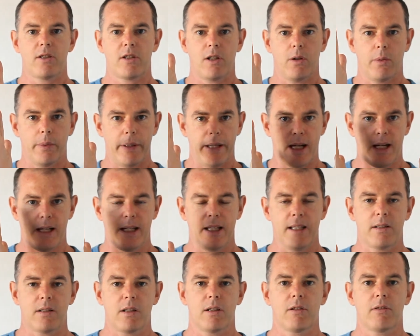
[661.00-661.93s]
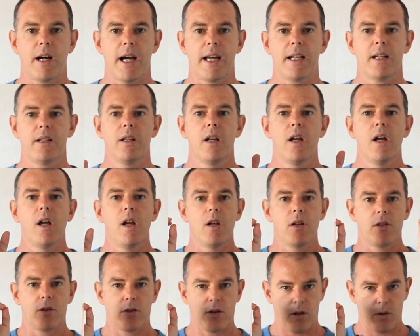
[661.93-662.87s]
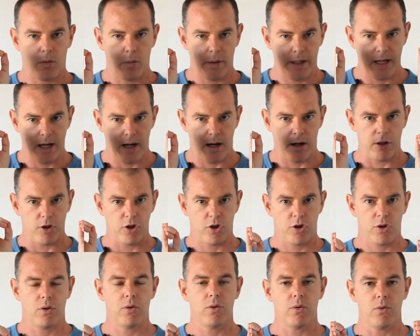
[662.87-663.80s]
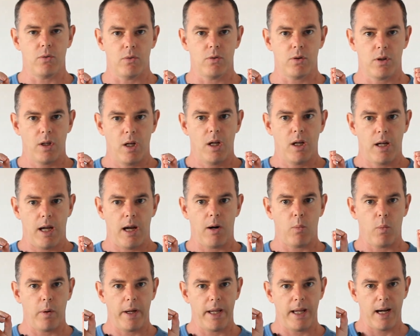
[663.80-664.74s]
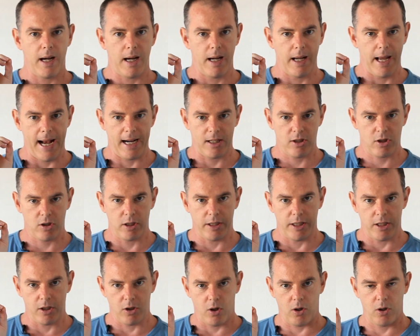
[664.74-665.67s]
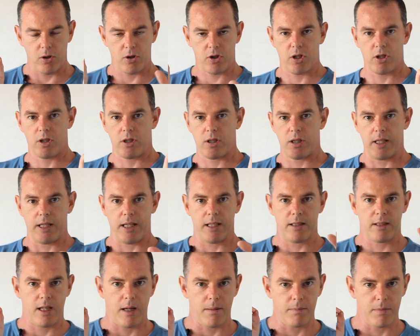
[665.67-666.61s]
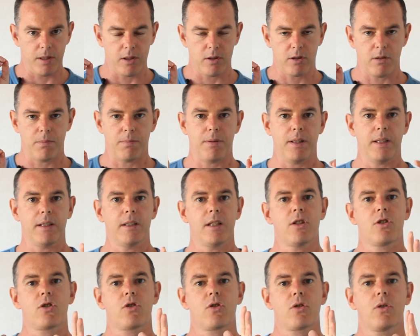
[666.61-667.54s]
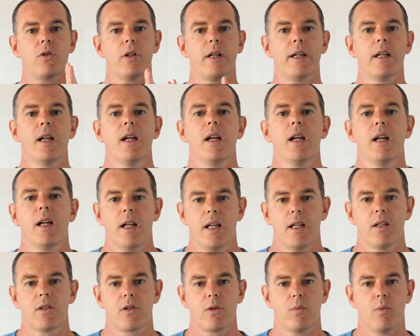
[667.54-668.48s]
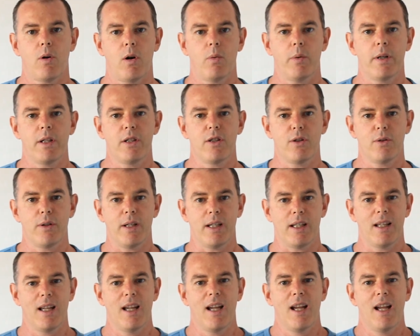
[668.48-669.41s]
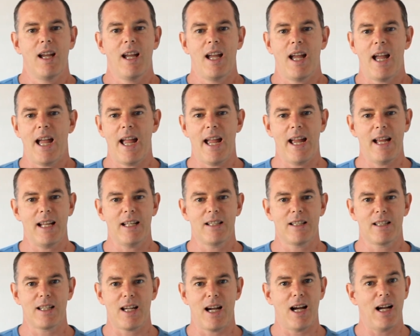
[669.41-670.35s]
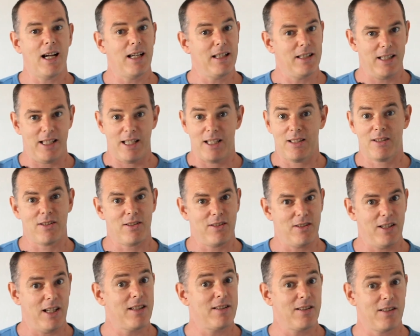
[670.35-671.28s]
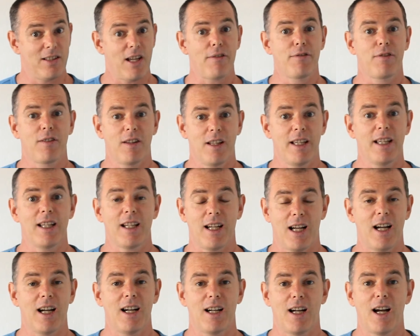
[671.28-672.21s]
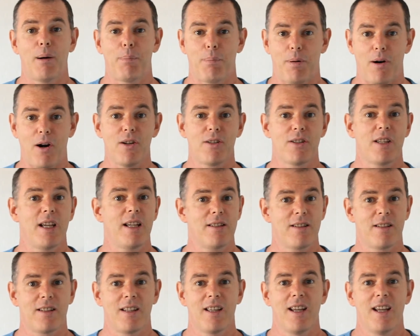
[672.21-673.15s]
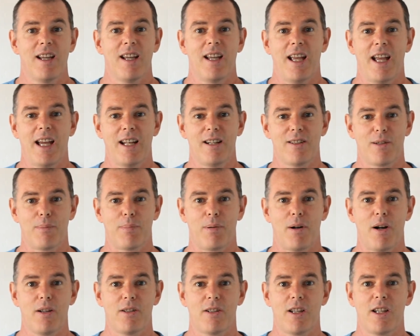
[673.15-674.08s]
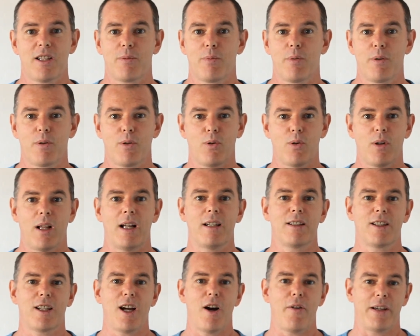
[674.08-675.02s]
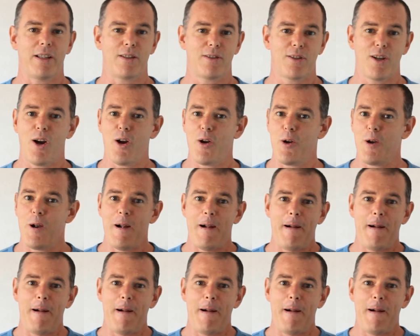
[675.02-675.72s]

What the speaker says: so we are integrated, so we are attuned, and we are actually consciously attempting to bring this joy into what we're doing. And it's definitely a process, and it's a process we're all undergoing. So